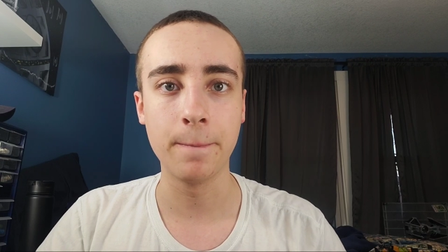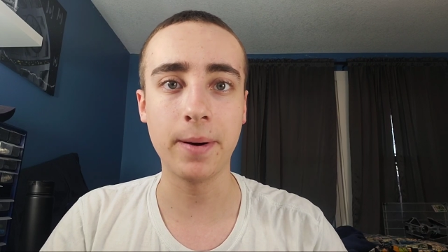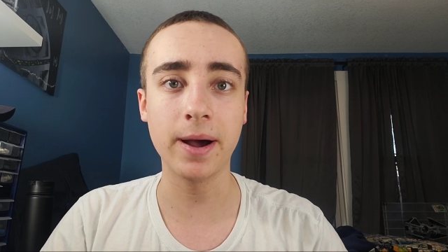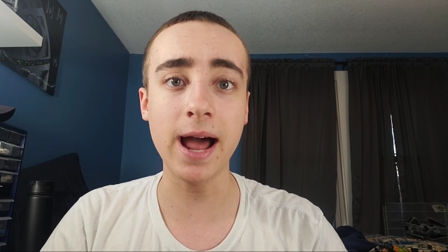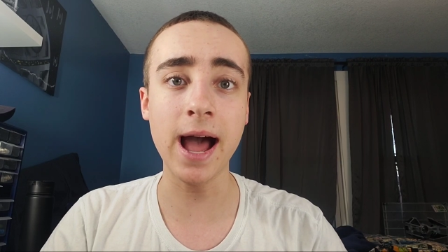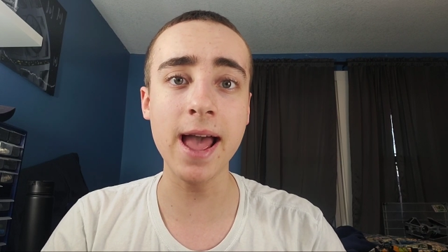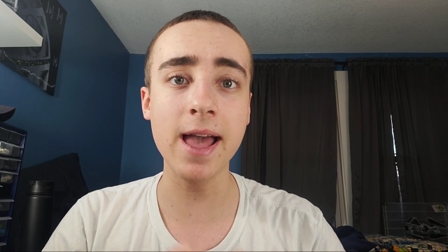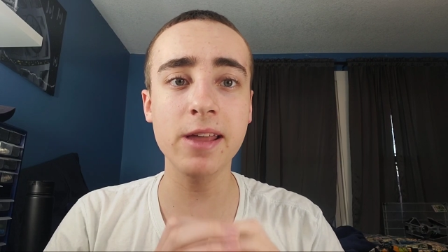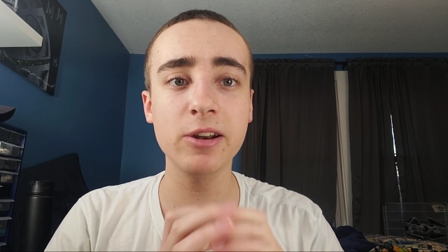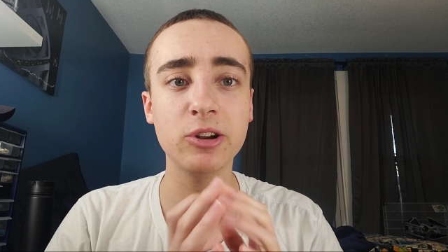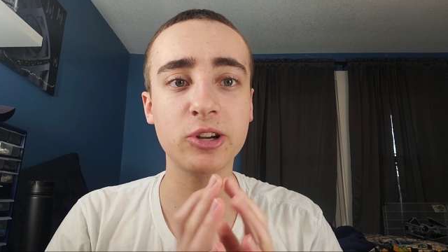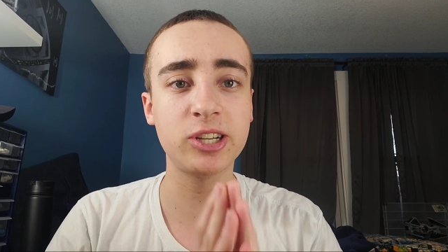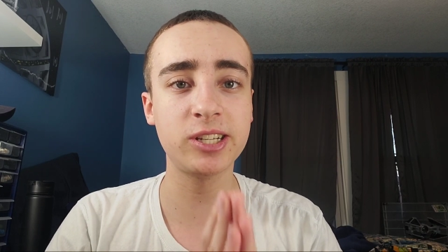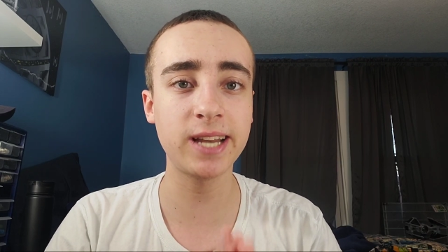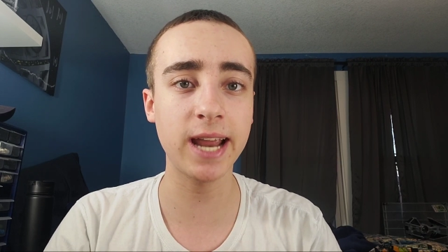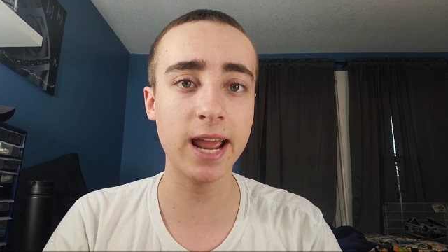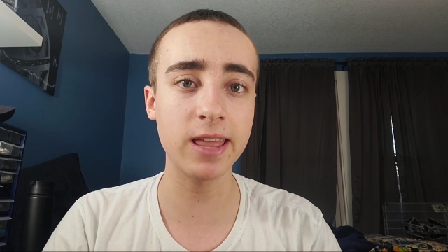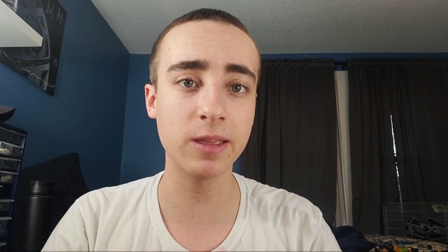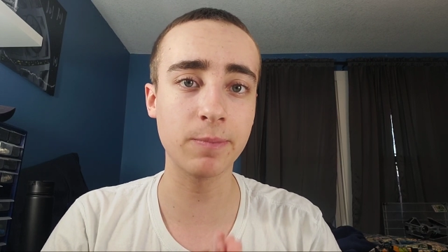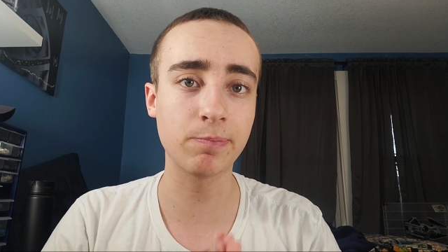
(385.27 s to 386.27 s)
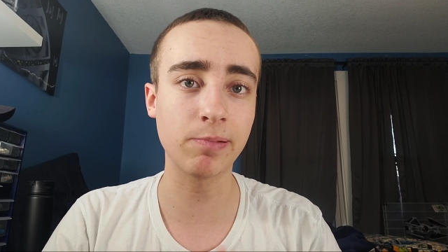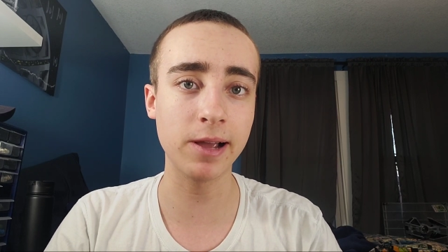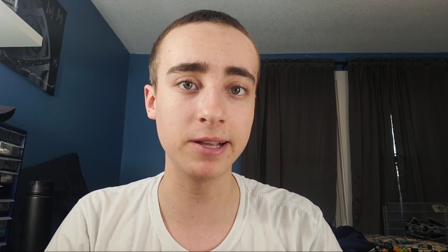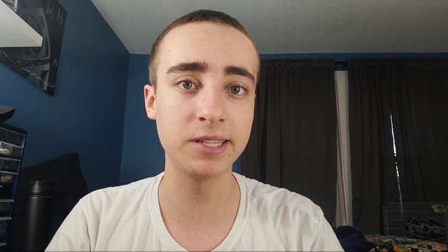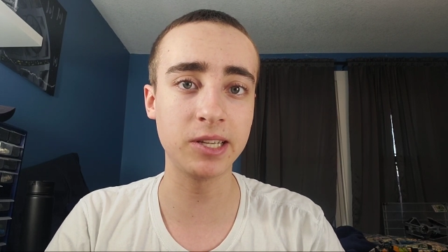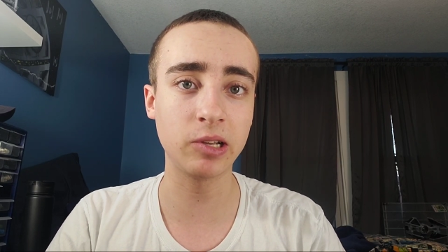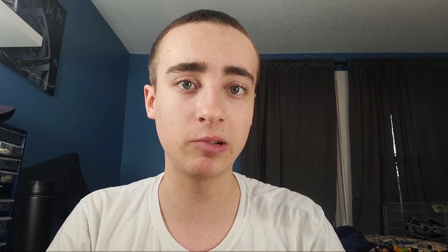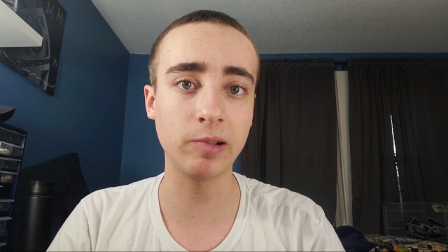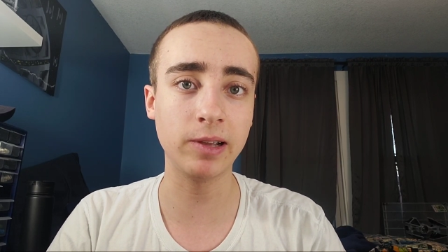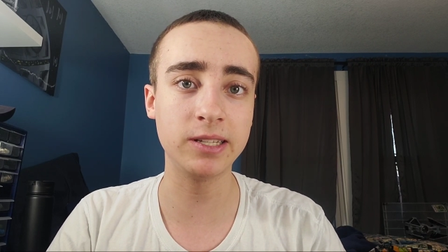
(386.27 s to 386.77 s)
but I understand the
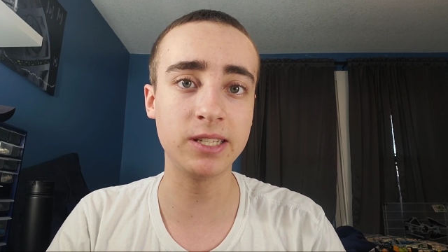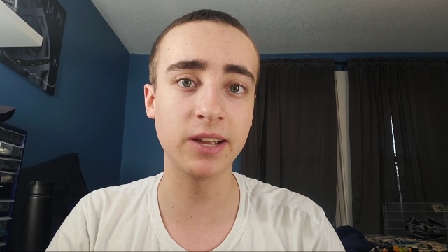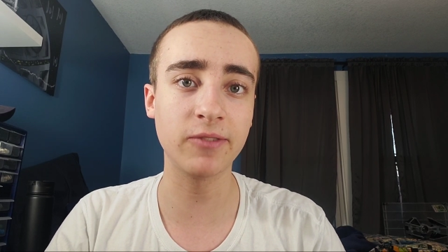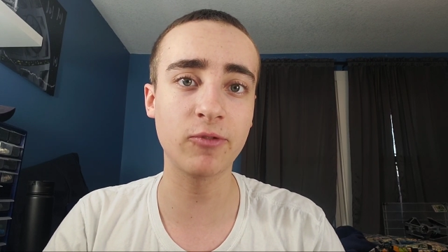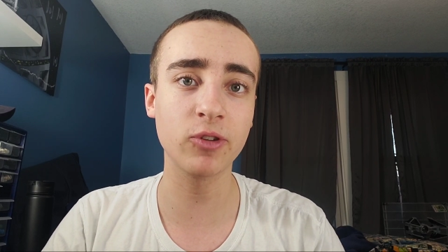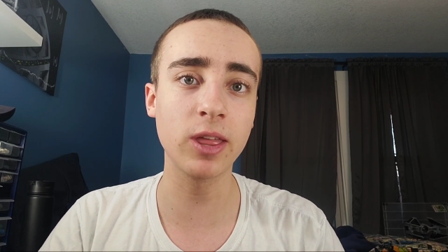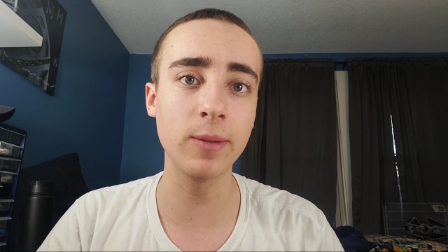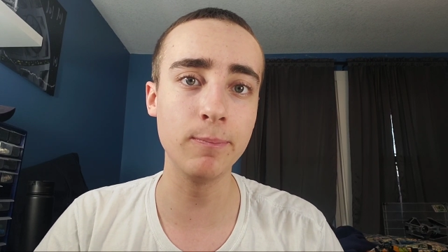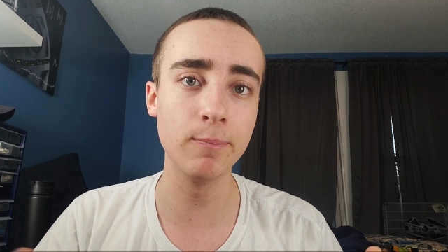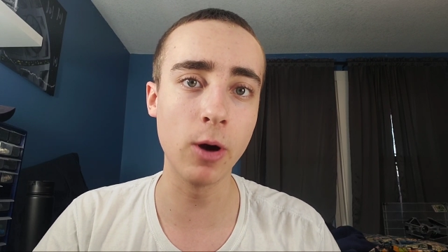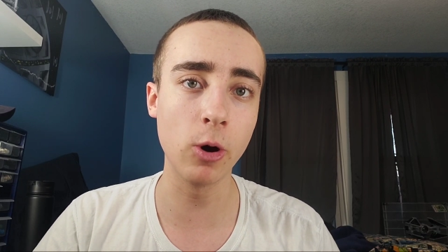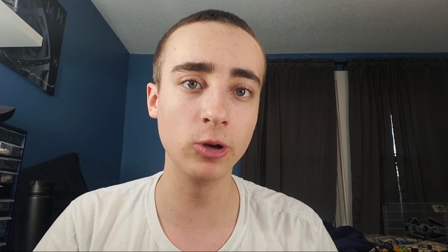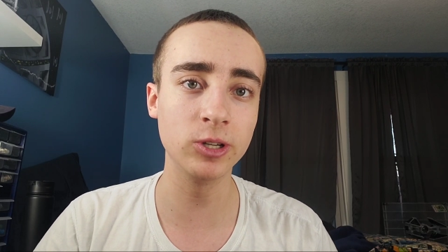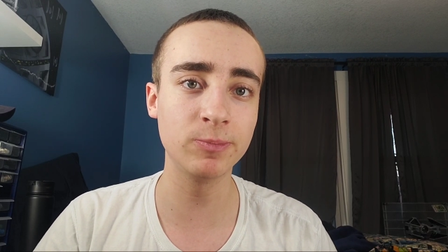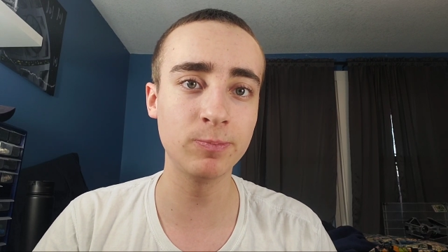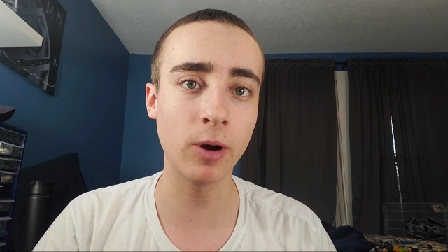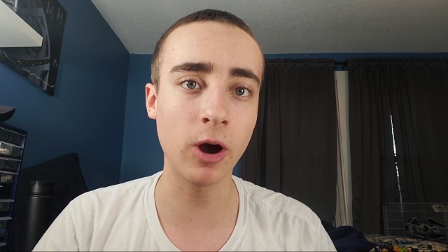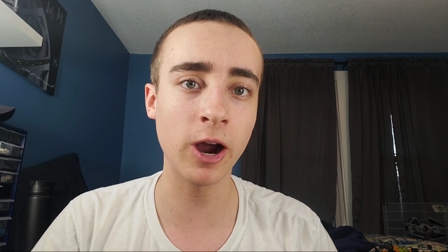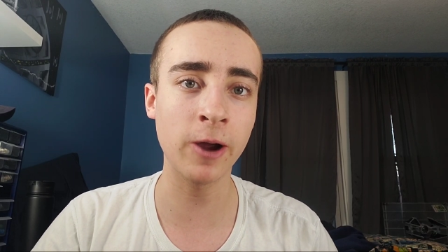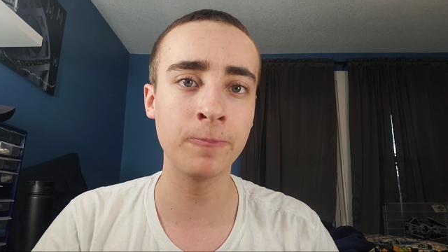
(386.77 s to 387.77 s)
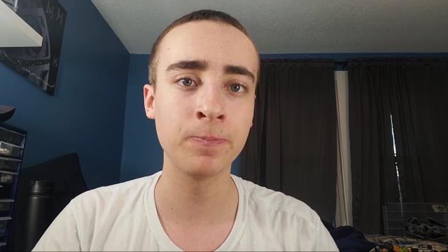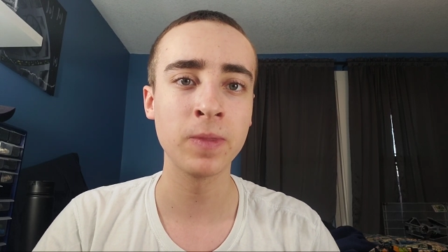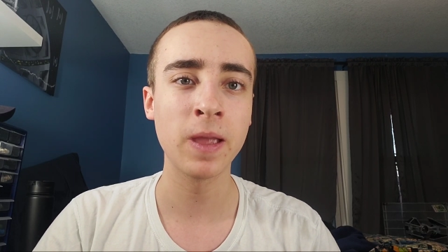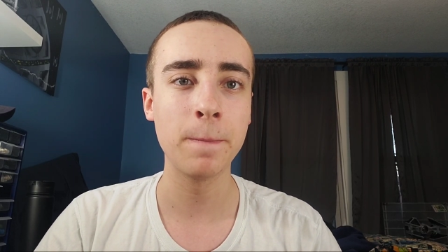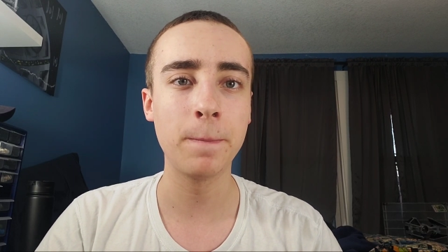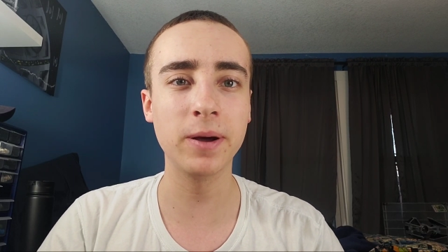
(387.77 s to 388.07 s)
price increasing for the most part.